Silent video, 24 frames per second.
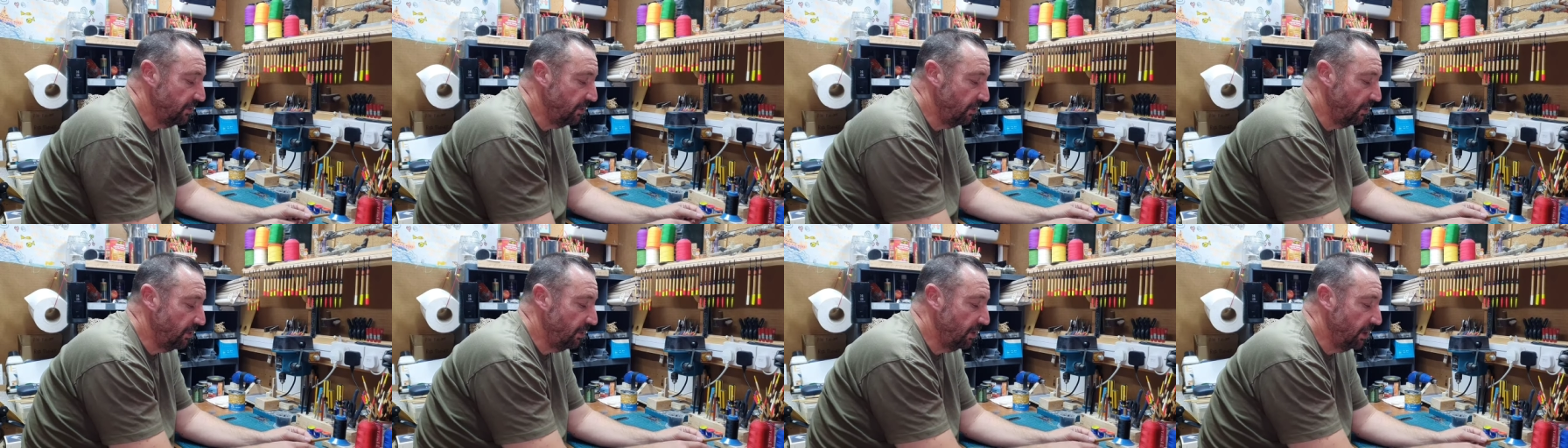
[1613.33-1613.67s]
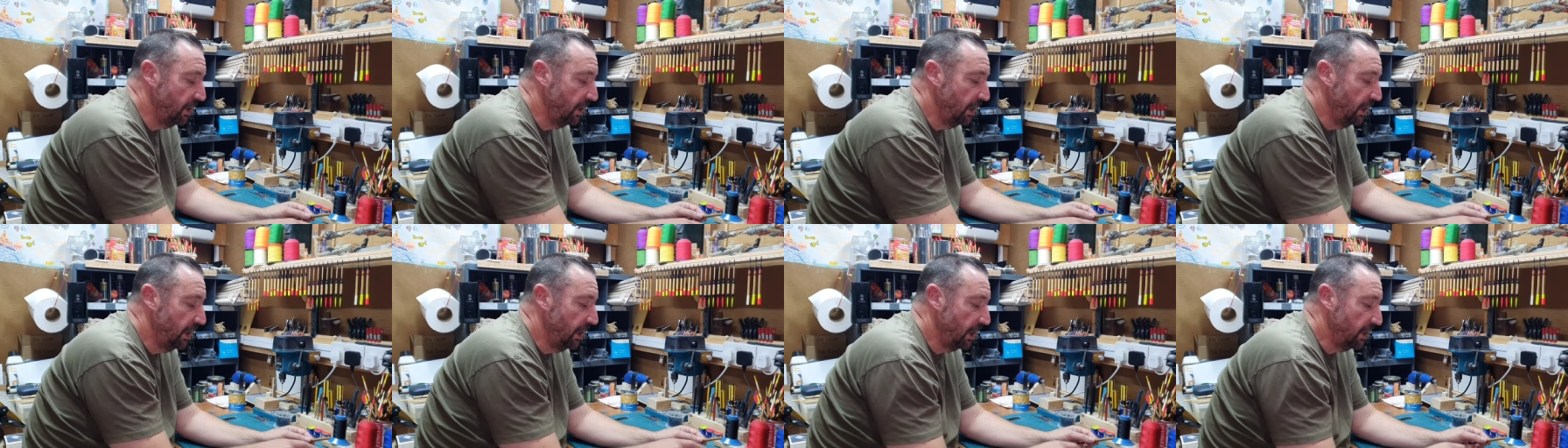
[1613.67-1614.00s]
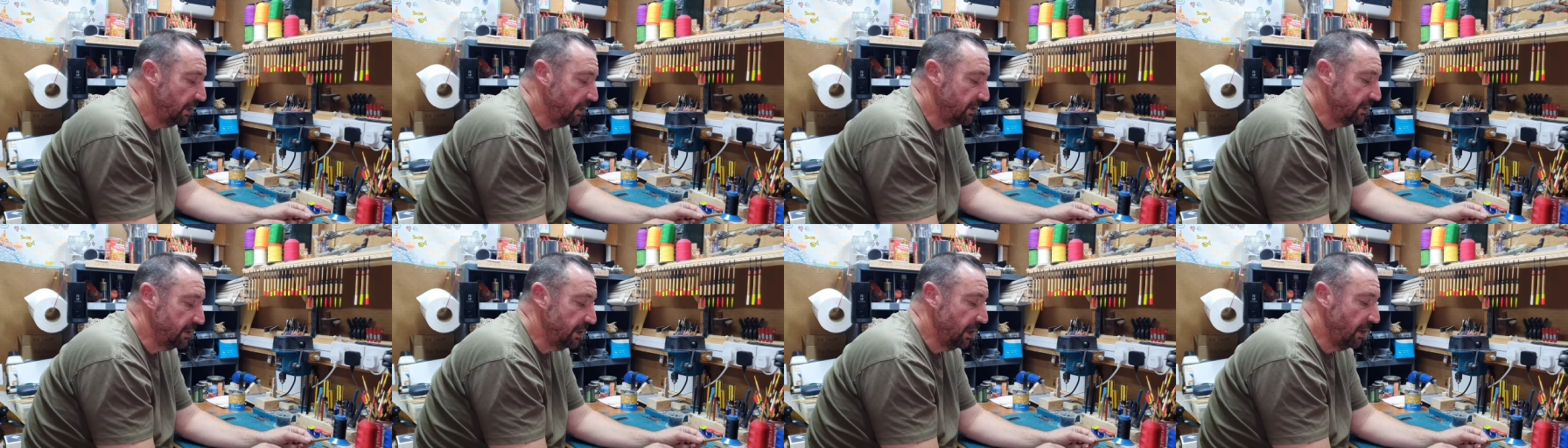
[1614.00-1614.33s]
store. I'm
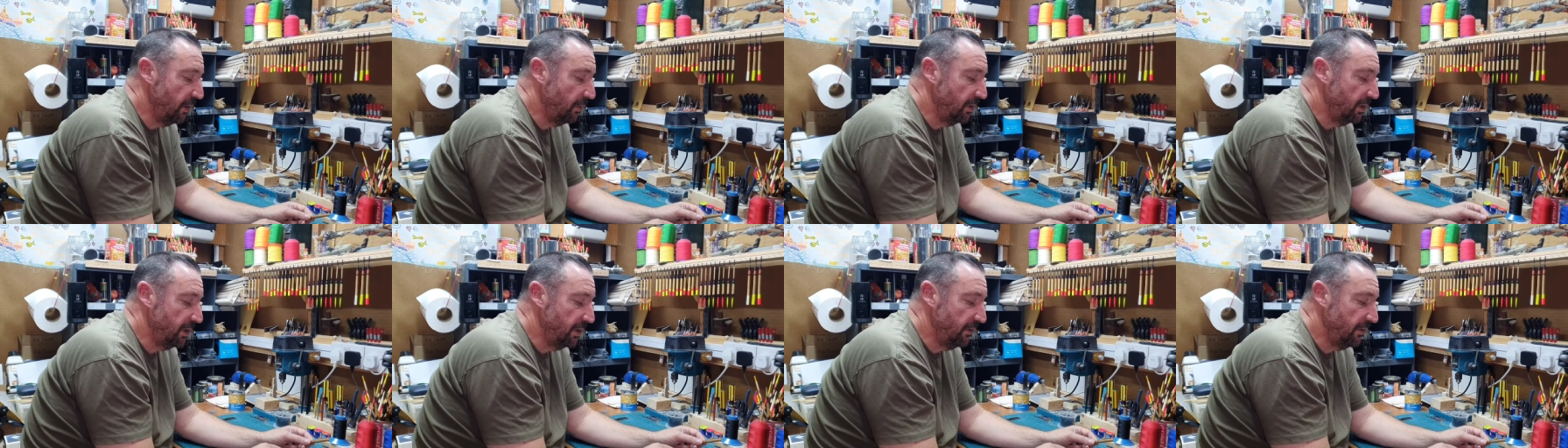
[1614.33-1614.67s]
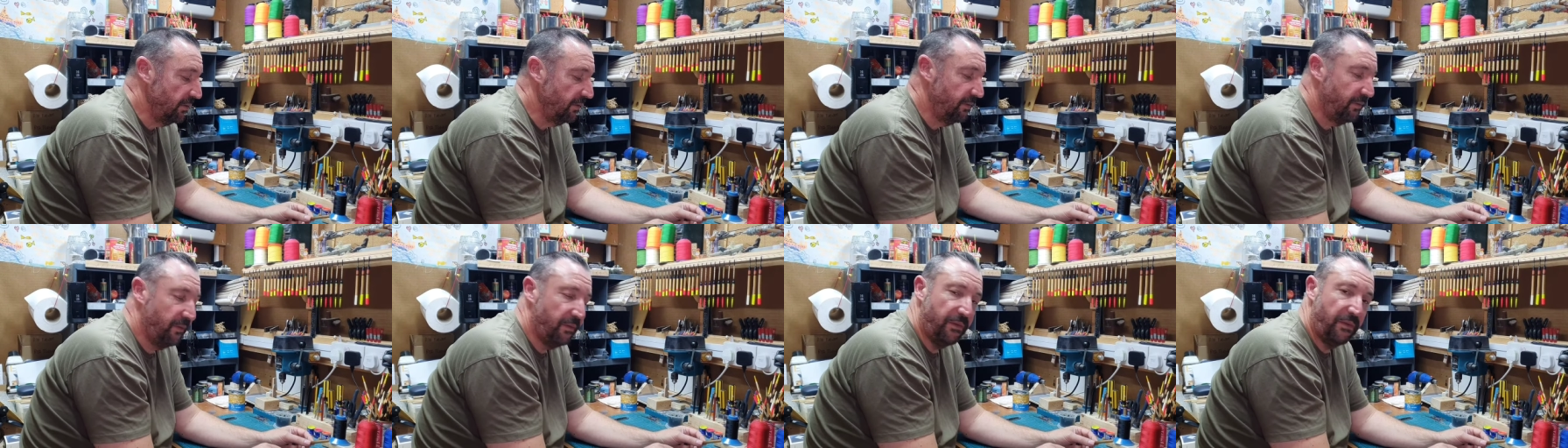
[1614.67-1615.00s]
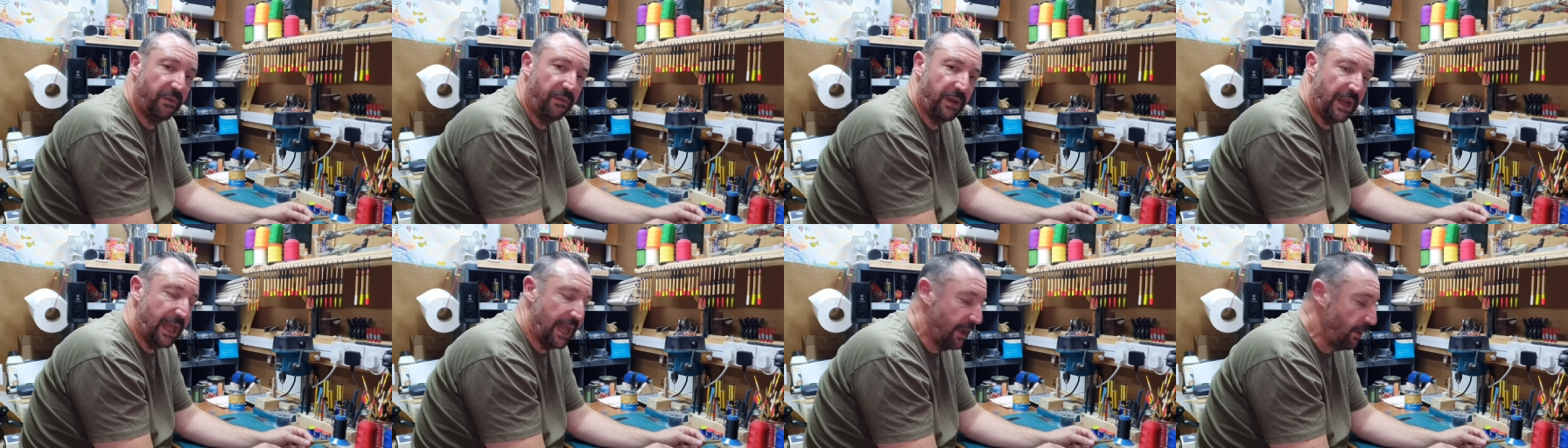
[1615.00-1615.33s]
going to start with a
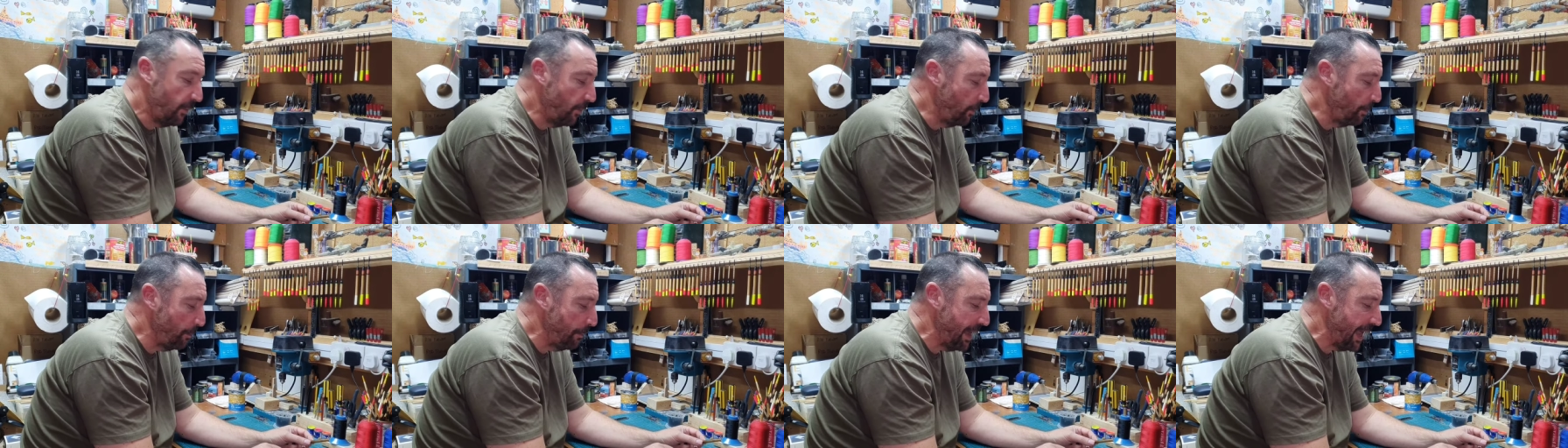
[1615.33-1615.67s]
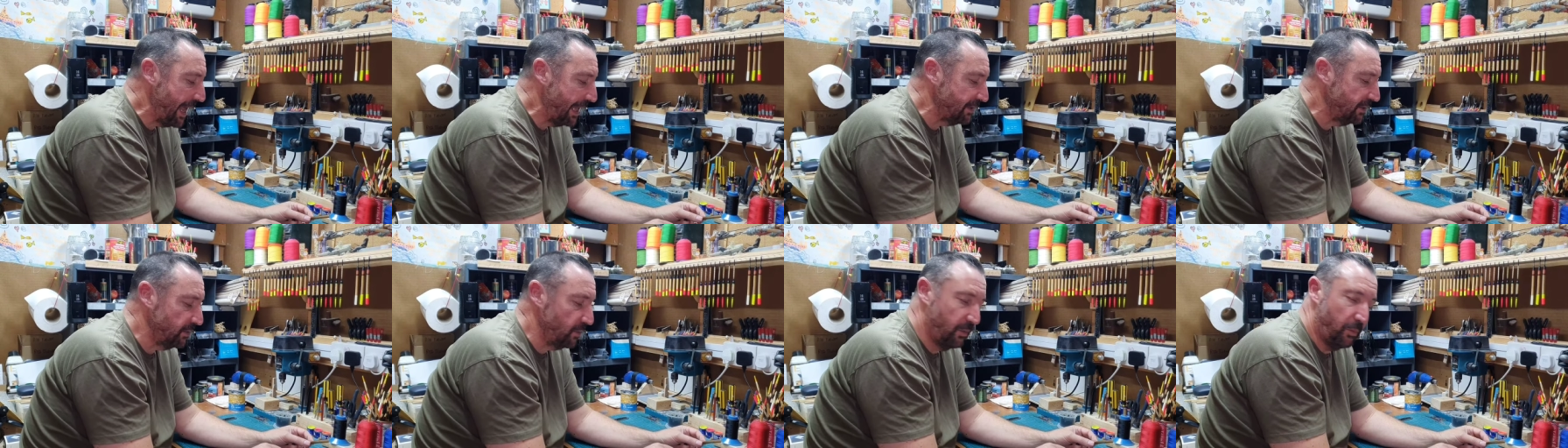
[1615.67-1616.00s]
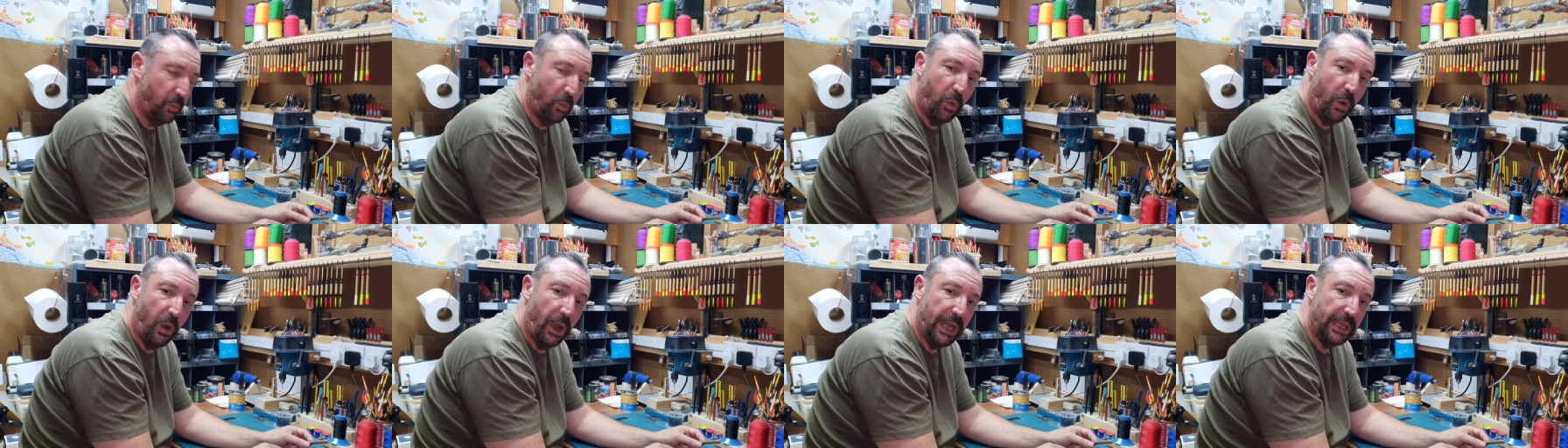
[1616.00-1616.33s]
flat matte
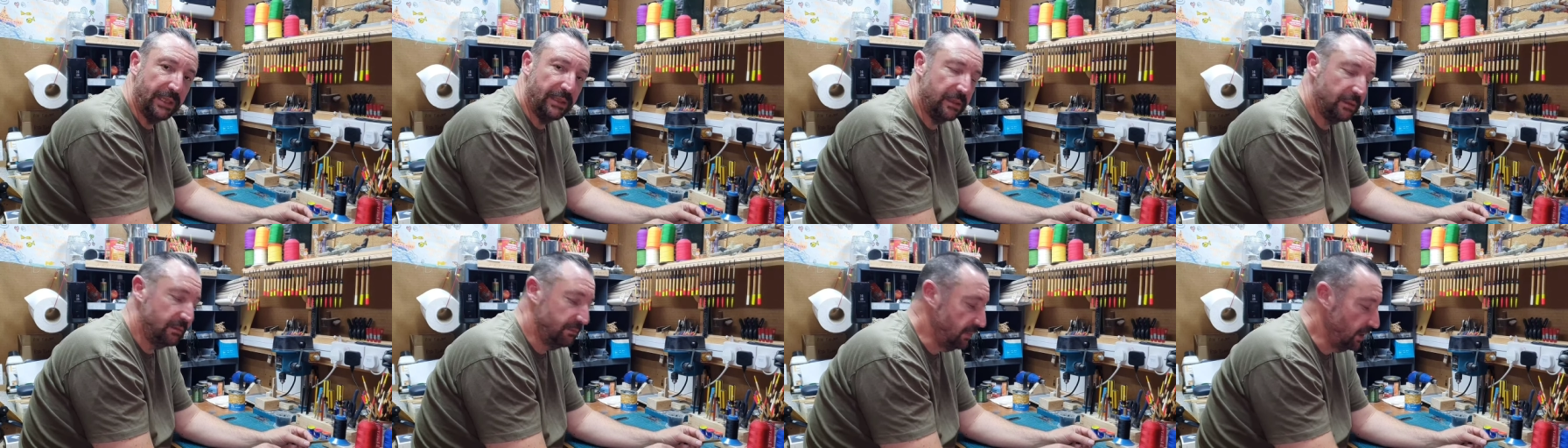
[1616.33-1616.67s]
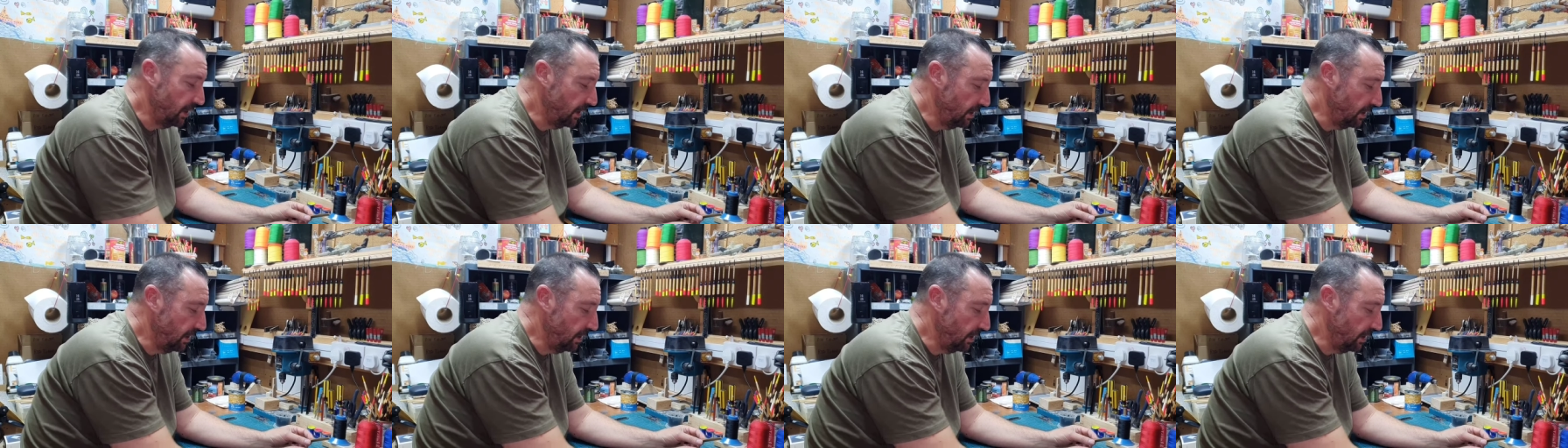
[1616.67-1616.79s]
white.